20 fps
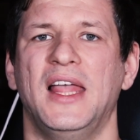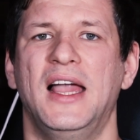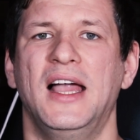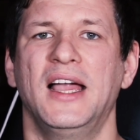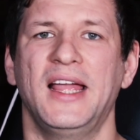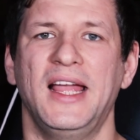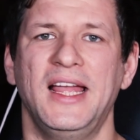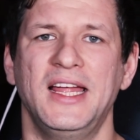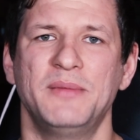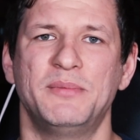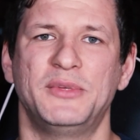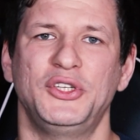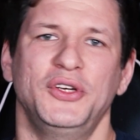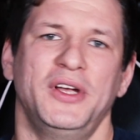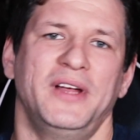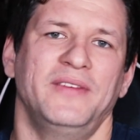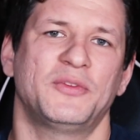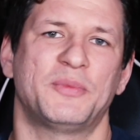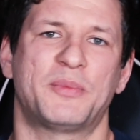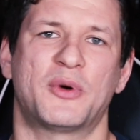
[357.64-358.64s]
ahead, but you
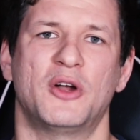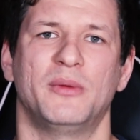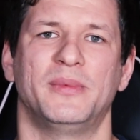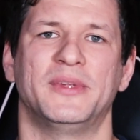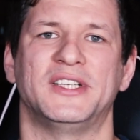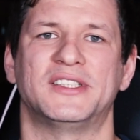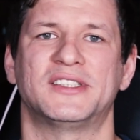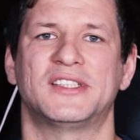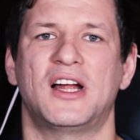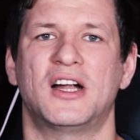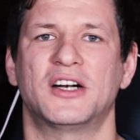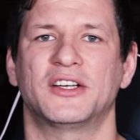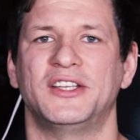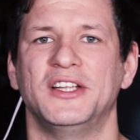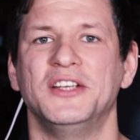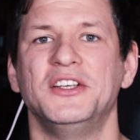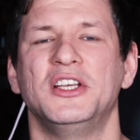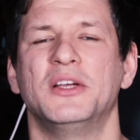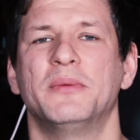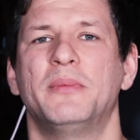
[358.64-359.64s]
have to probably start
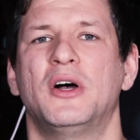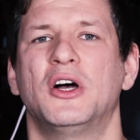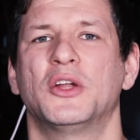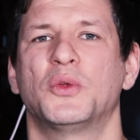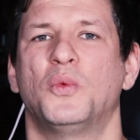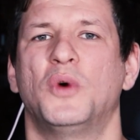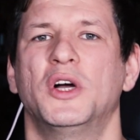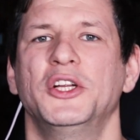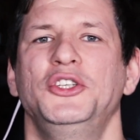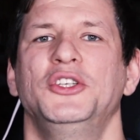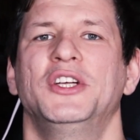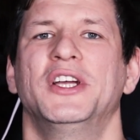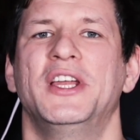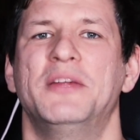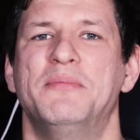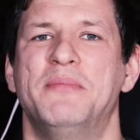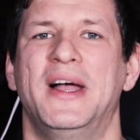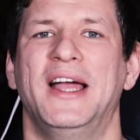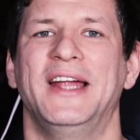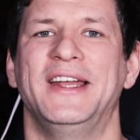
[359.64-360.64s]
thinking about what you're
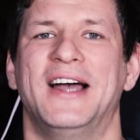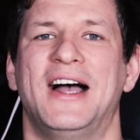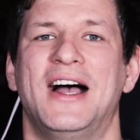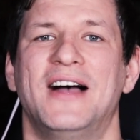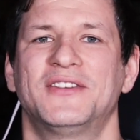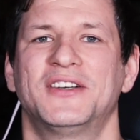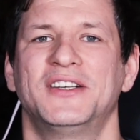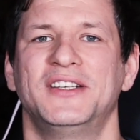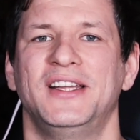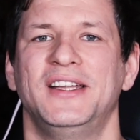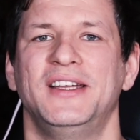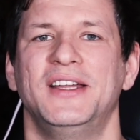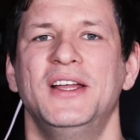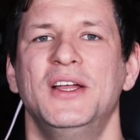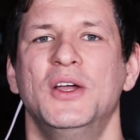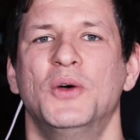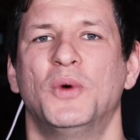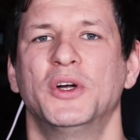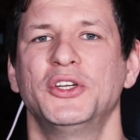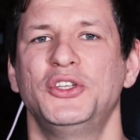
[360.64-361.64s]
gonna mine after then,
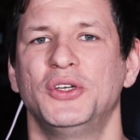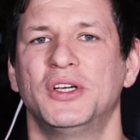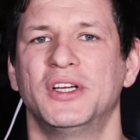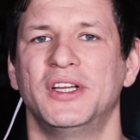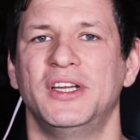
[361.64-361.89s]
what you're